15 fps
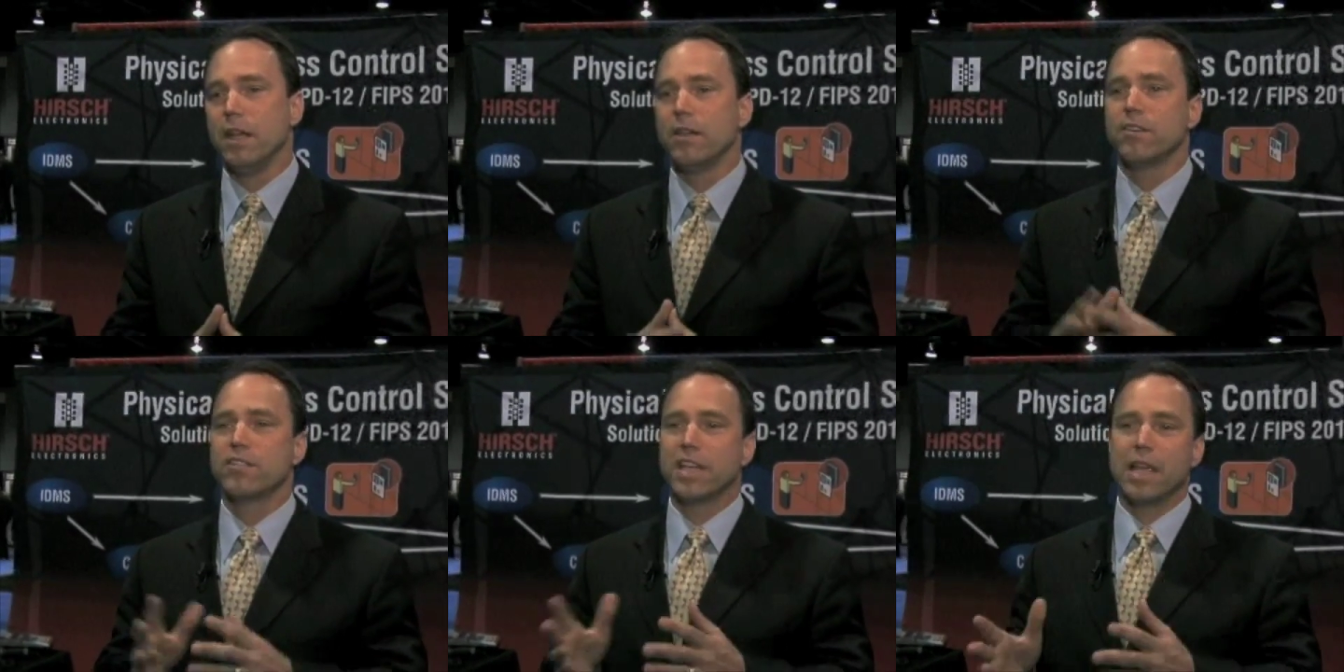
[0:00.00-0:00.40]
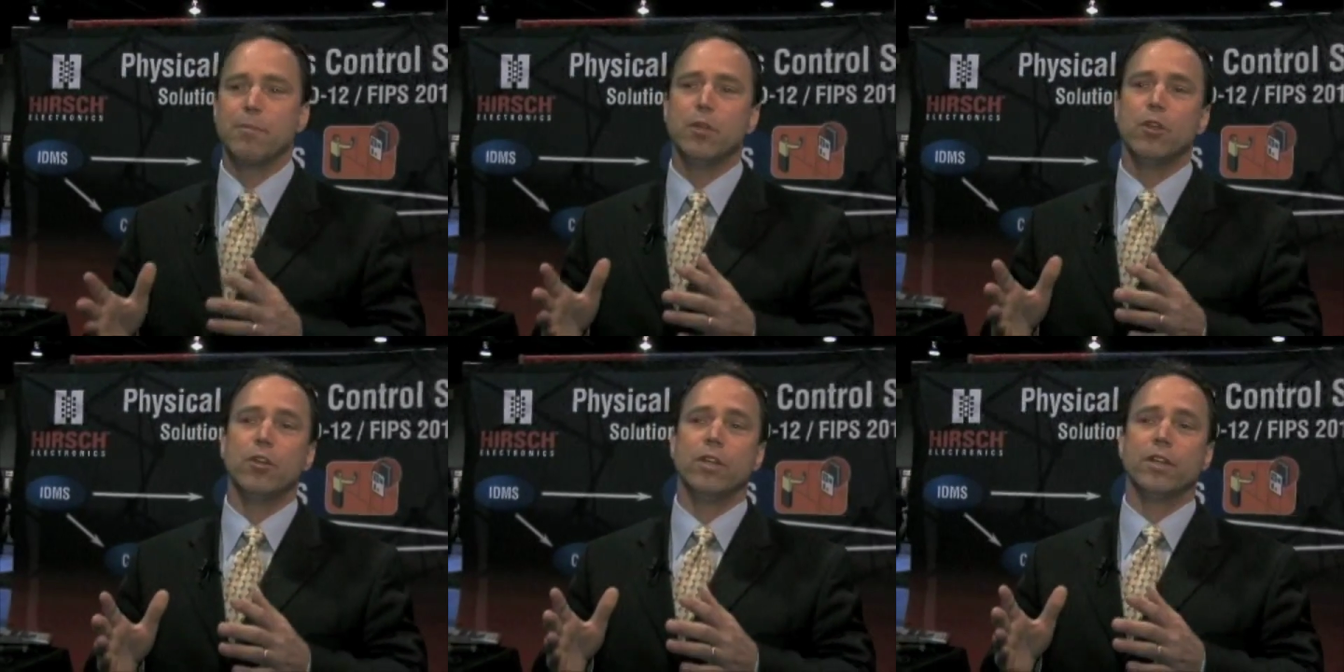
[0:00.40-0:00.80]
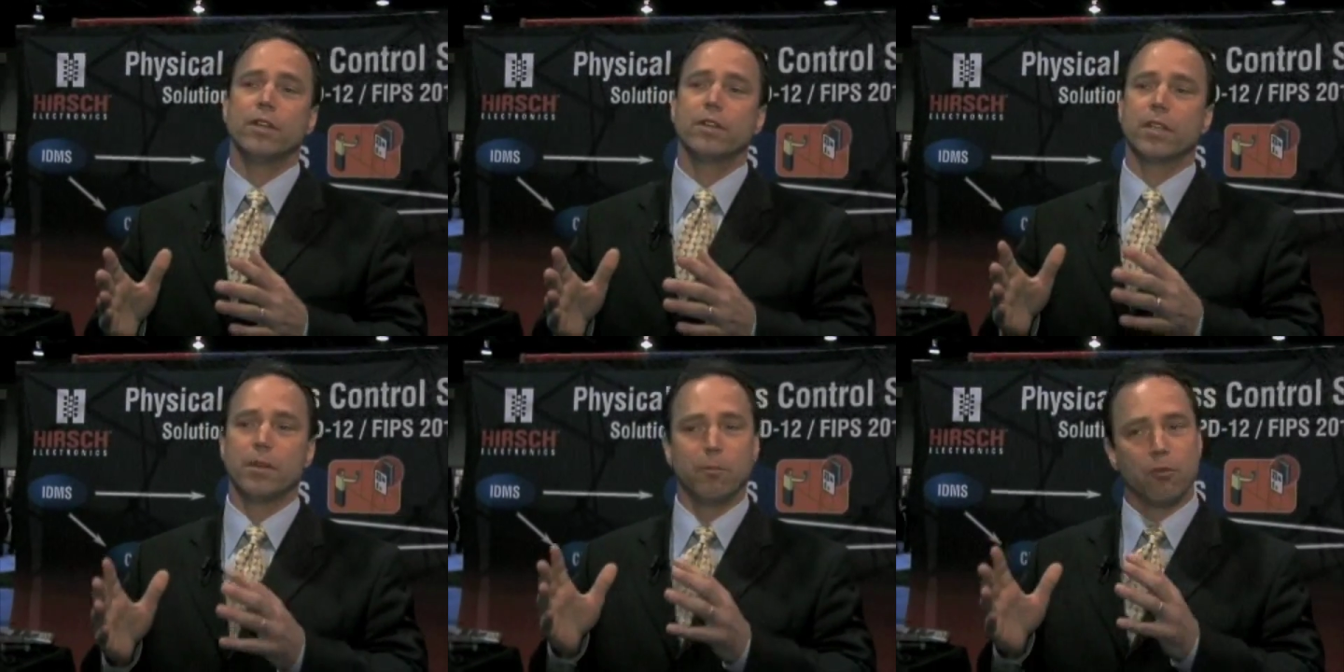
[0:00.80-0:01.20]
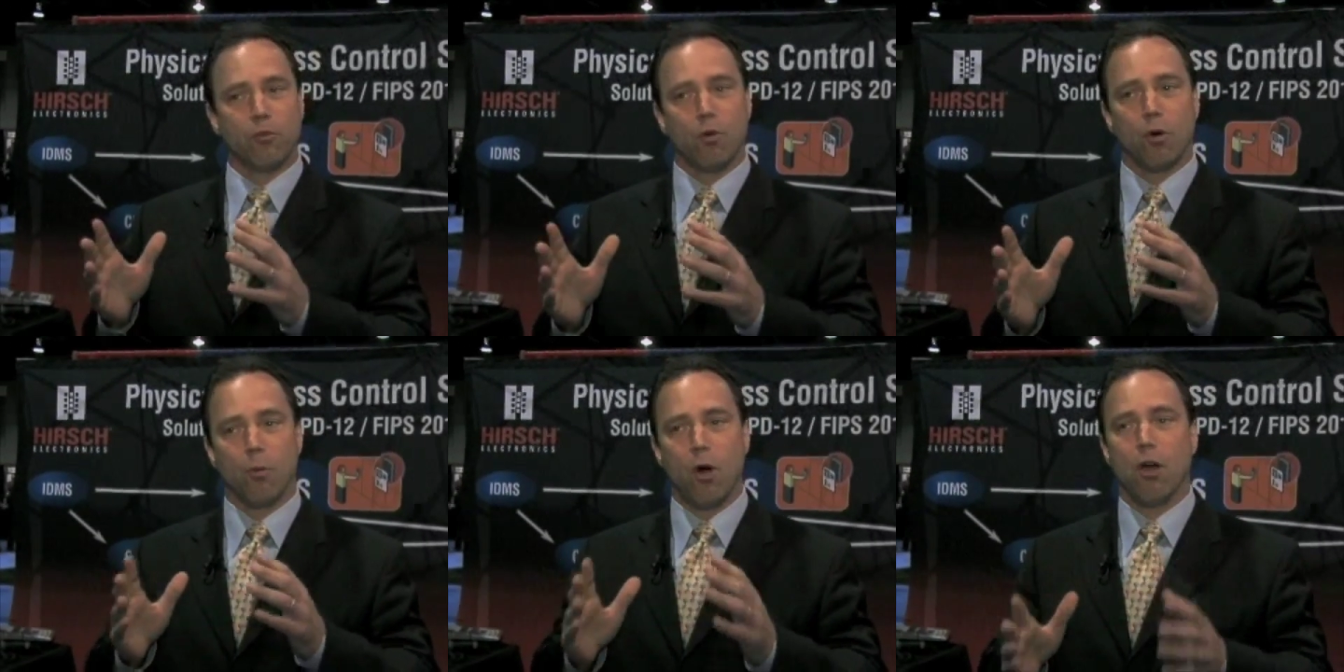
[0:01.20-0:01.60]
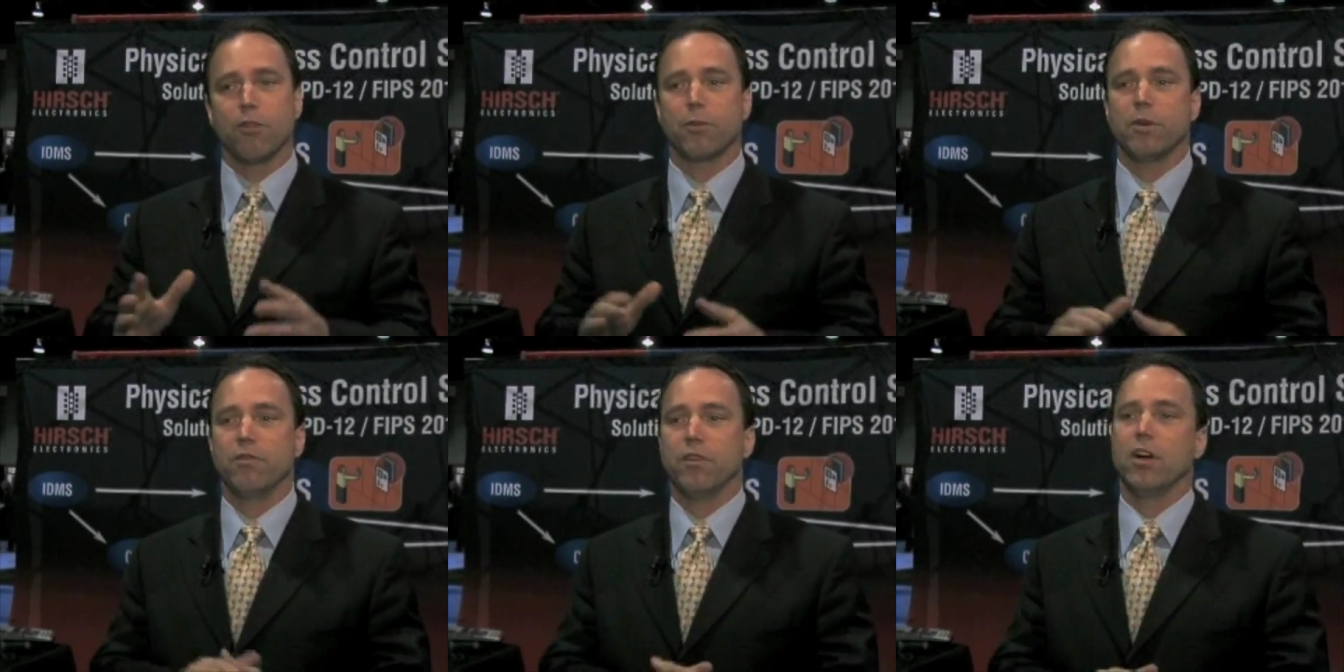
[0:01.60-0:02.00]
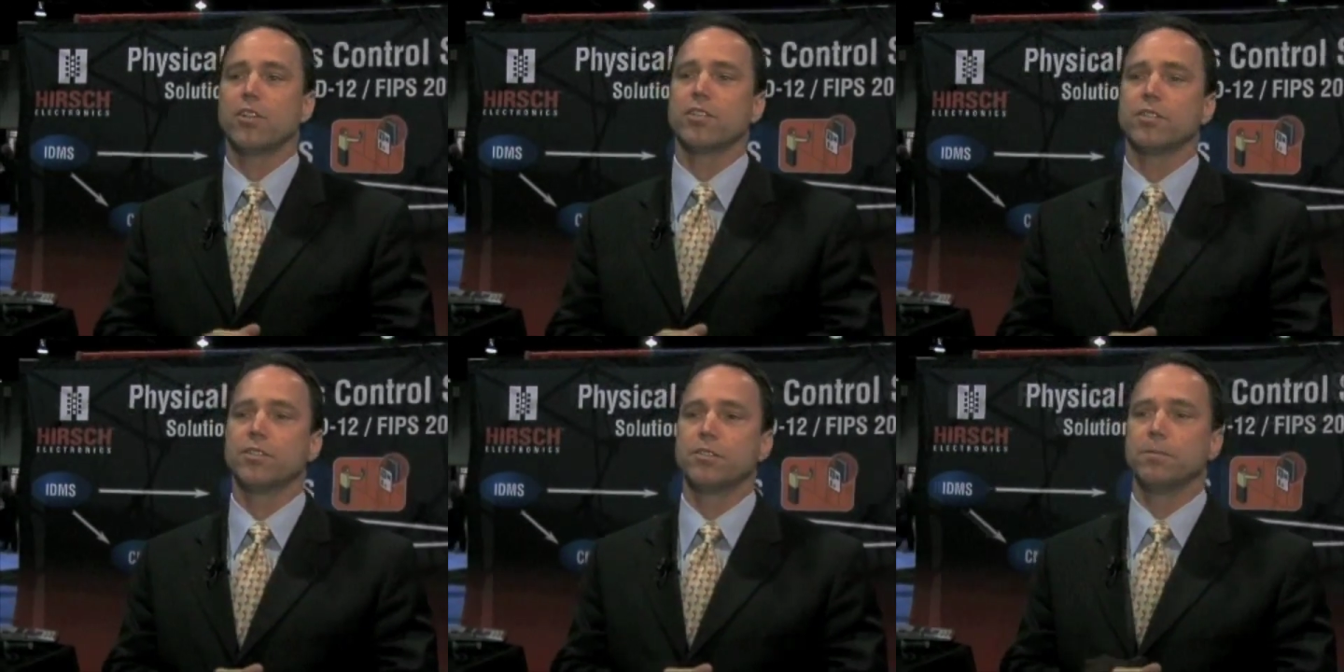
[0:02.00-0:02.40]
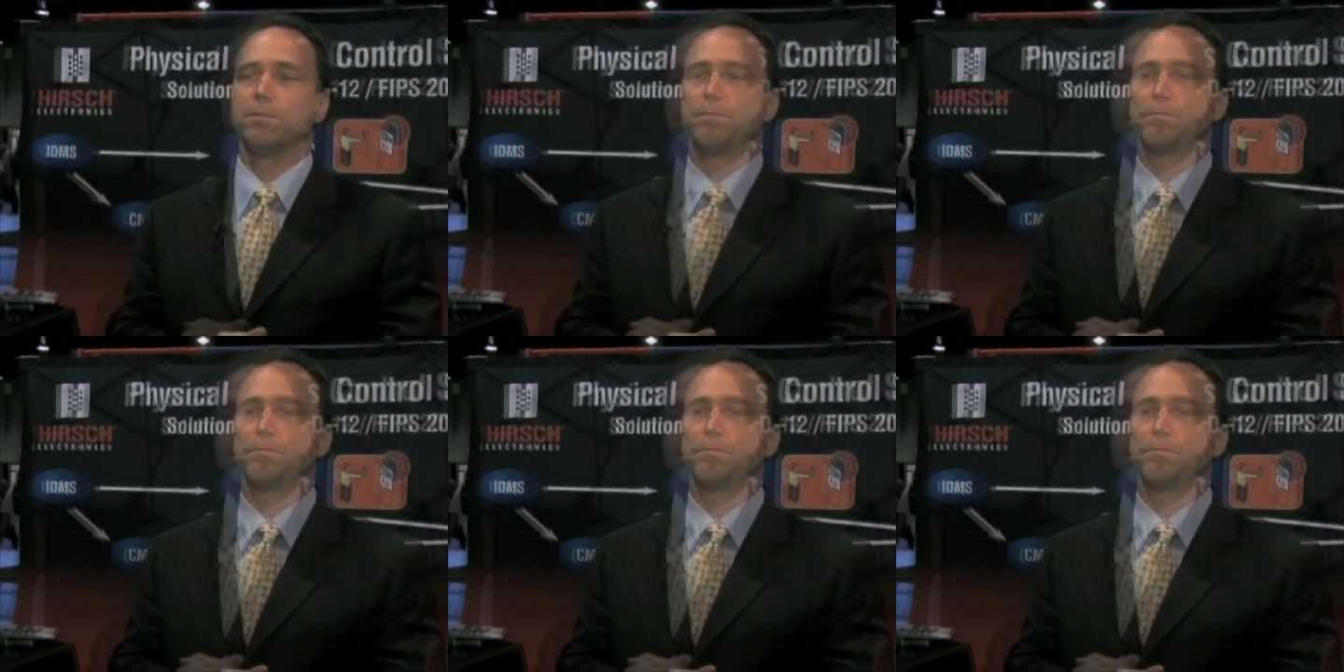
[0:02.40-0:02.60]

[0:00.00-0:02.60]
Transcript: The same unit can perform all three functions.